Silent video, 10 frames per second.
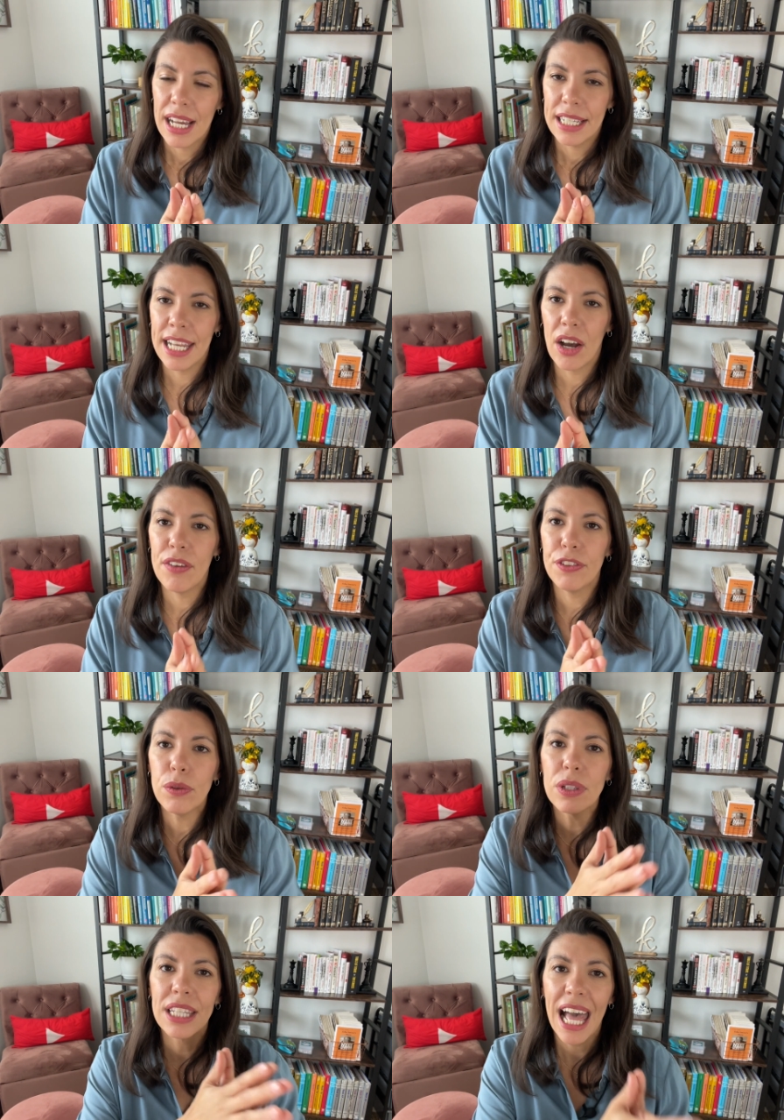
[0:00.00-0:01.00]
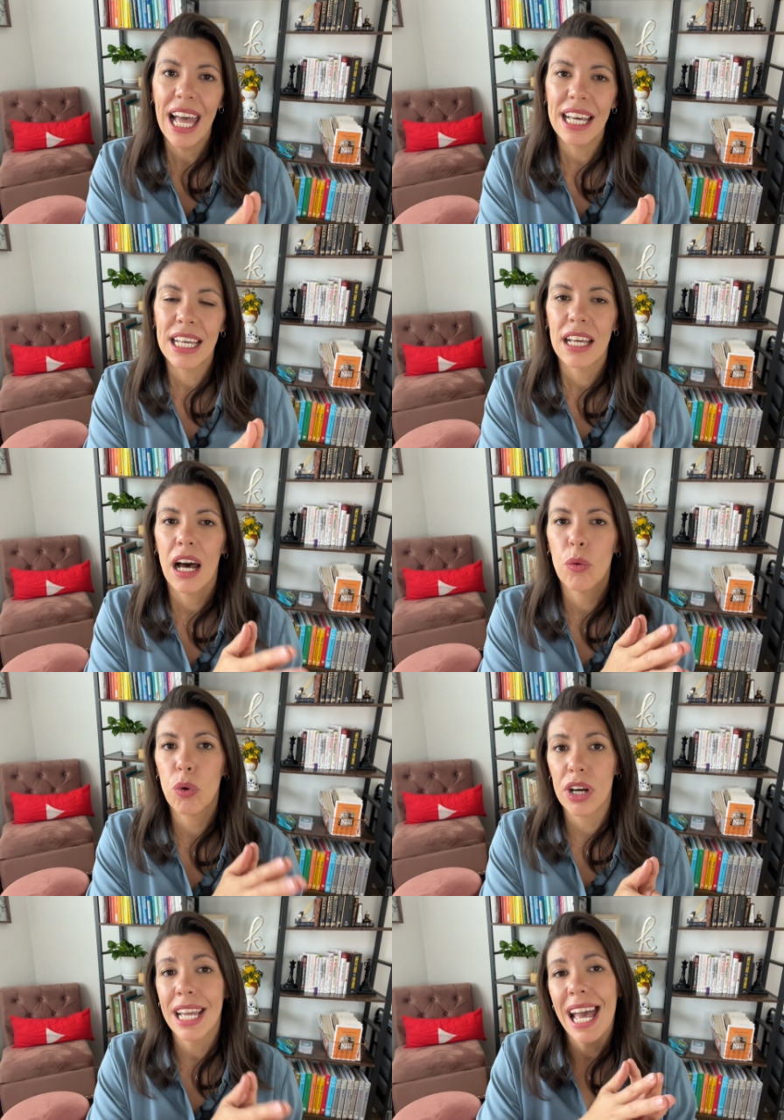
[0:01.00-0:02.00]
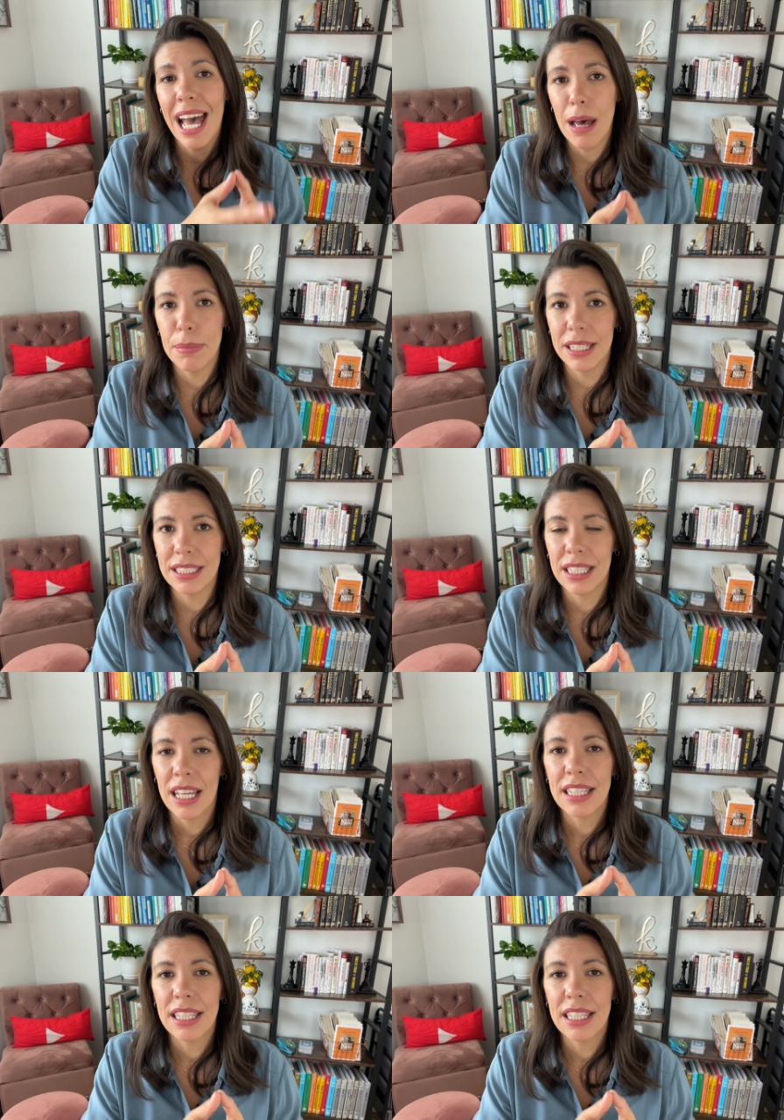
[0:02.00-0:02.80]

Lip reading: Now, if you lack a work habit,